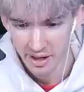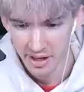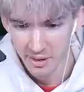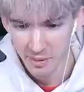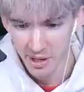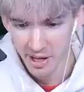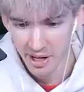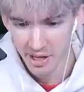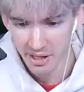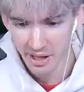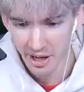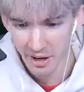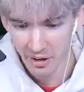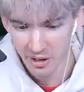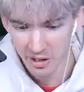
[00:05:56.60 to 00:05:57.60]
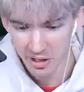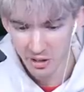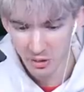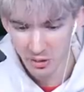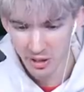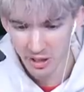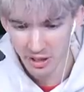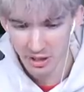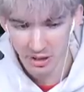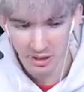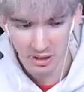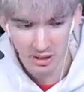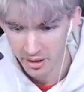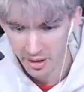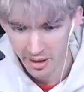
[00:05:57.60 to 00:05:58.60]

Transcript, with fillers: Hey, man. How are you doing?